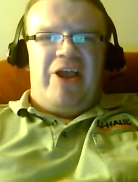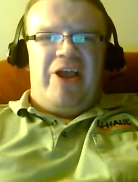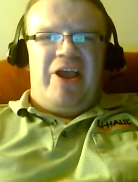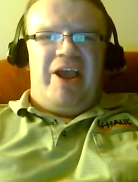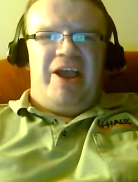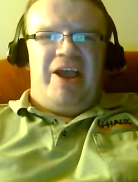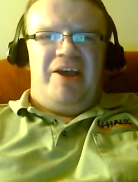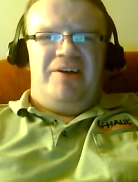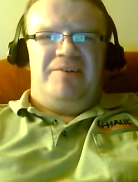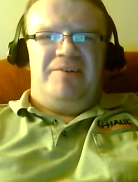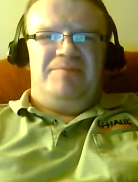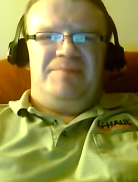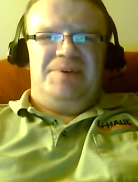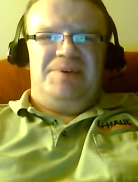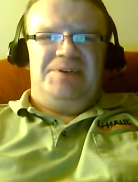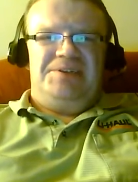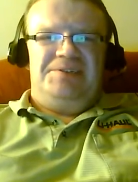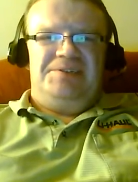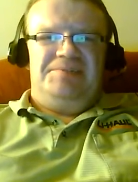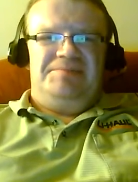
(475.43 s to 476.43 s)
You know,
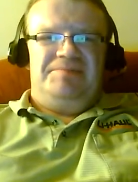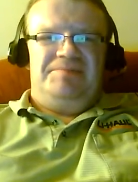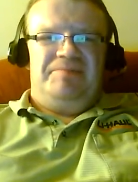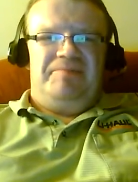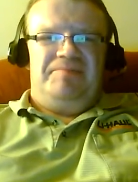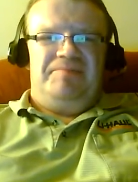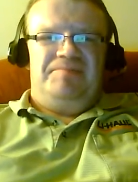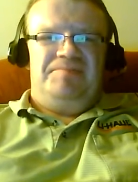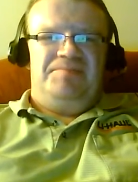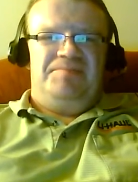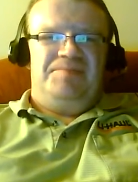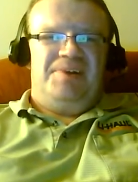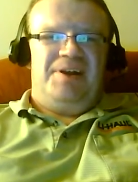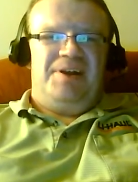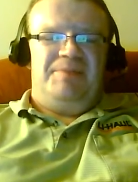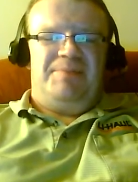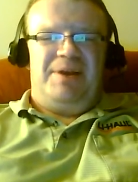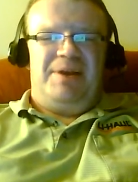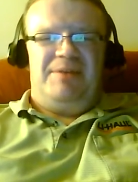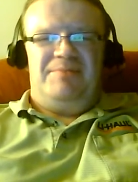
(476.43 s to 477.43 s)
but when I
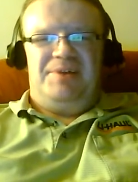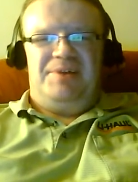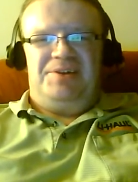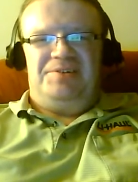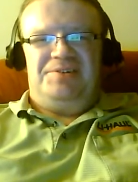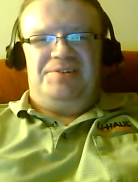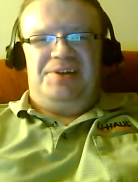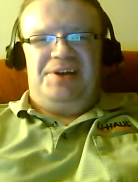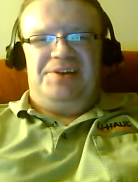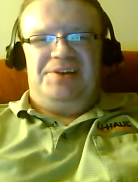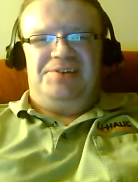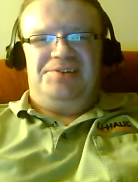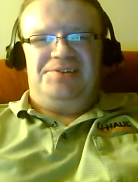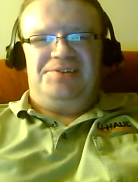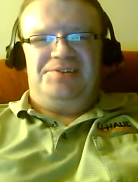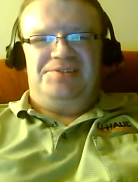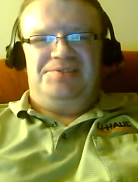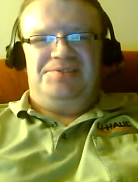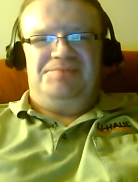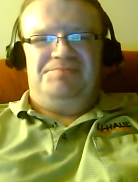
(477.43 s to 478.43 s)
paint my toenails
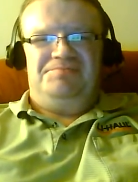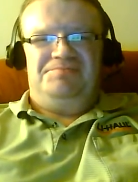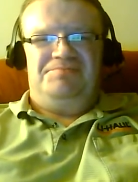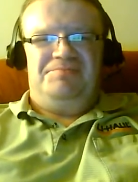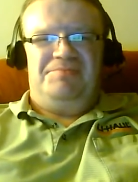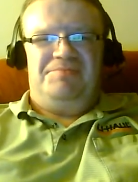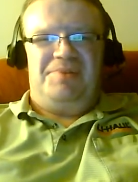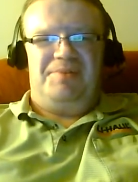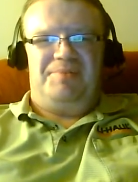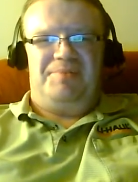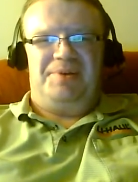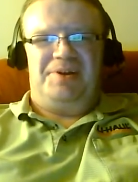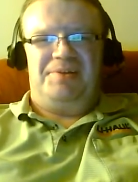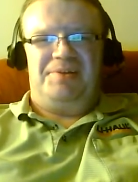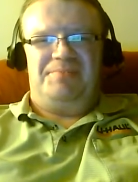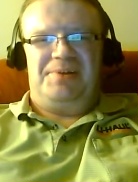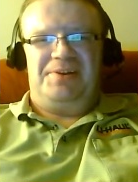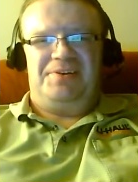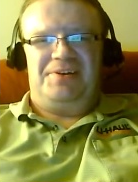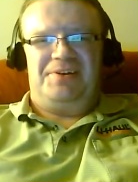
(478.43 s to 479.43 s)
or put on
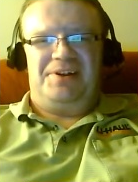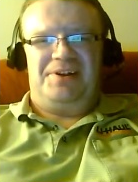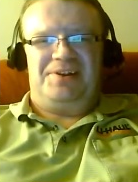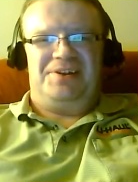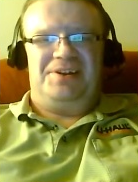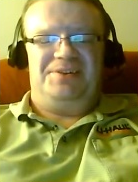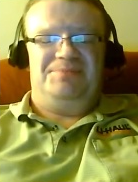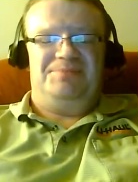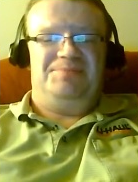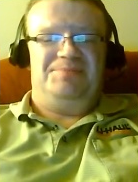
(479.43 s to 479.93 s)
my dress that